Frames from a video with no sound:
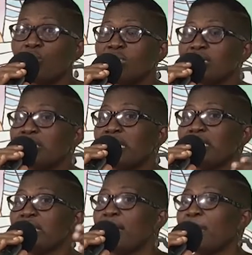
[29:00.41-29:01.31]

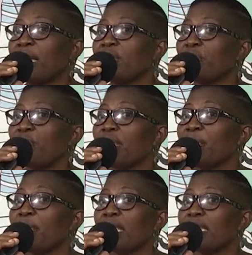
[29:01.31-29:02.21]
Usisikize maneno
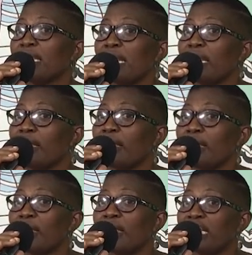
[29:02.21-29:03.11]
mengine
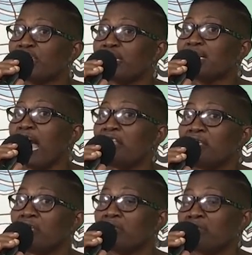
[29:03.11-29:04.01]
ya
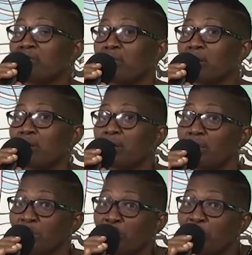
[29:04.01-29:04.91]
shetani.
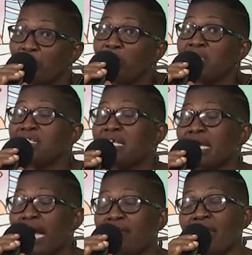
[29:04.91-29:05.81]
You could be
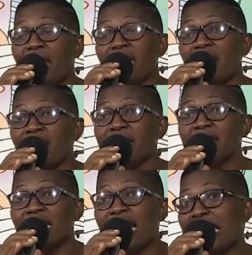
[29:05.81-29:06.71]
sick and the enemy is
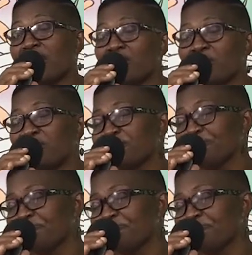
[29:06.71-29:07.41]
telling you,